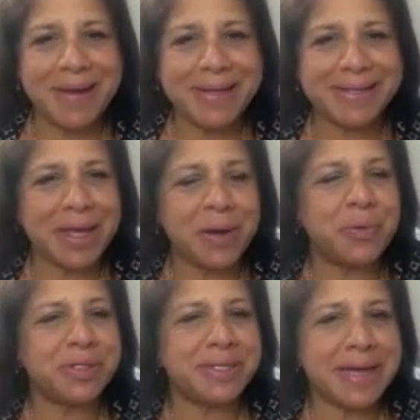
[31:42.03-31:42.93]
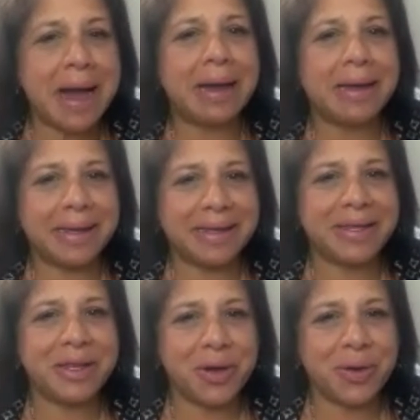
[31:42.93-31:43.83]
my son was young,
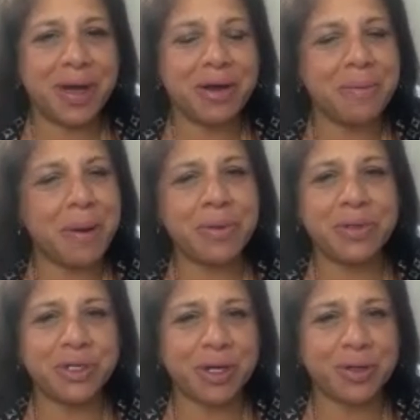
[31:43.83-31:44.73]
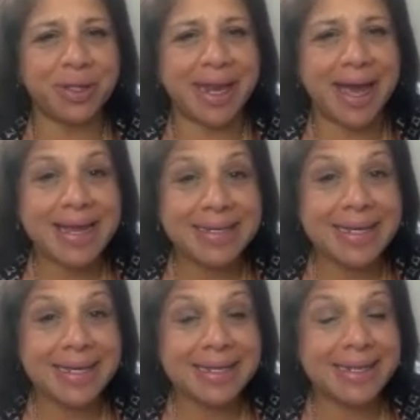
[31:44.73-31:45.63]
it, you know, I remember the juggle that I
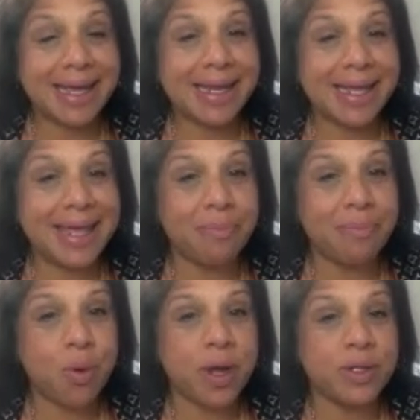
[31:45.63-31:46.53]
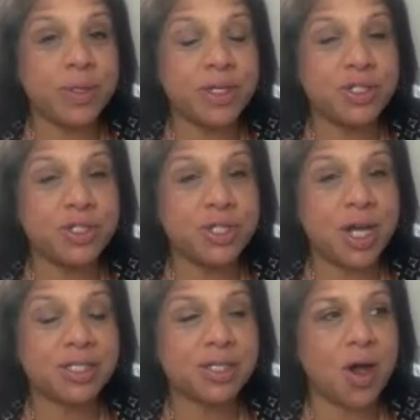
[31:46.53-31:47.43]
did. And at that point, we had
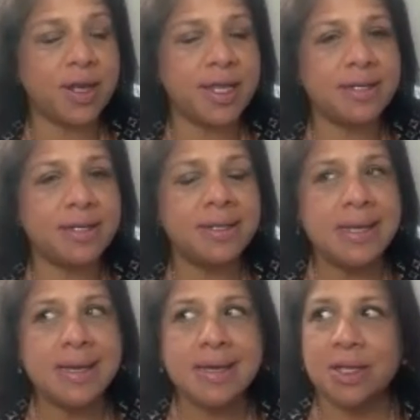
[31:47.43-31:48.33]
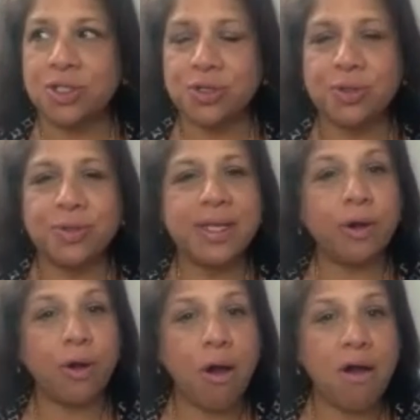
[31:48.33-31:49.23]
just gone in to the
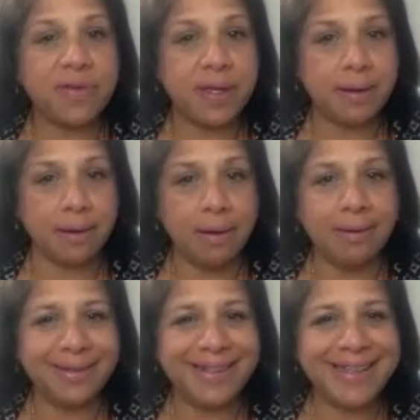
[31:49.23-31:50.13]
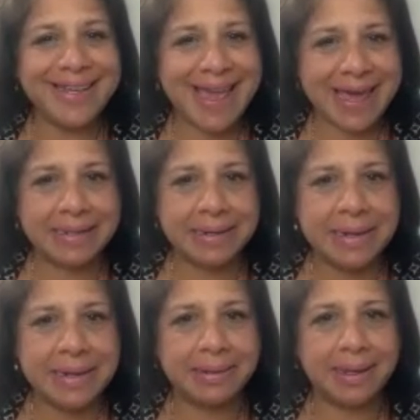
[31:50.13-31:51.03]
year off here in
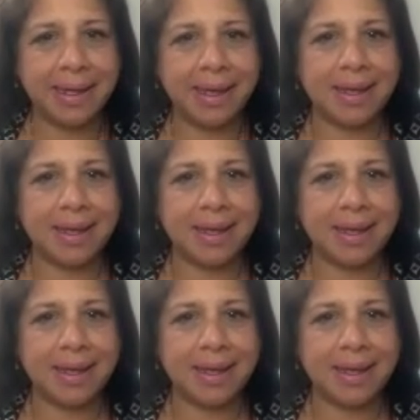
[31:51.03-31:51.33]
Canada. Uh,